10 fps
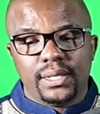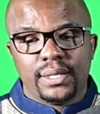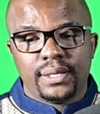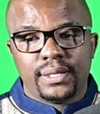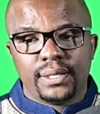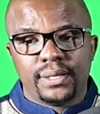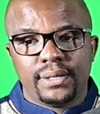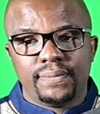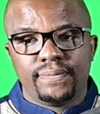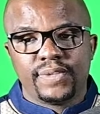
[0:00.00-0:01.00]

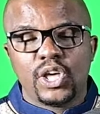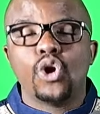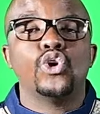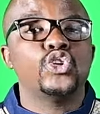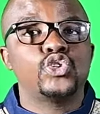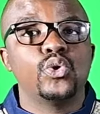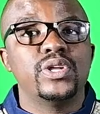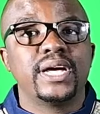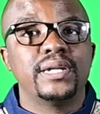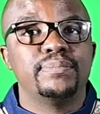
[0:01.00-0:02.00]
it
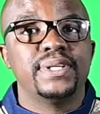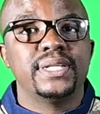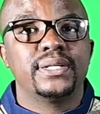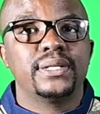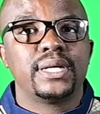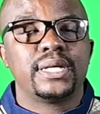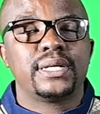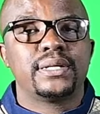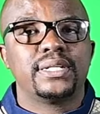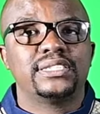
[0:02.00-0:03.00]
surely can't be
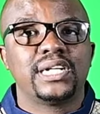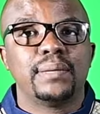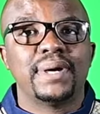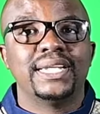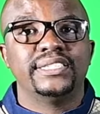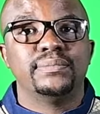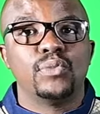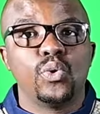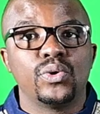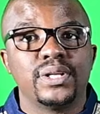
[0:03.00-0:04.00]

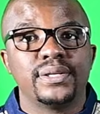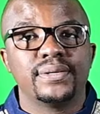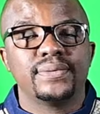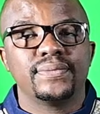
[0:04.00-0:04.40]
tribalism only.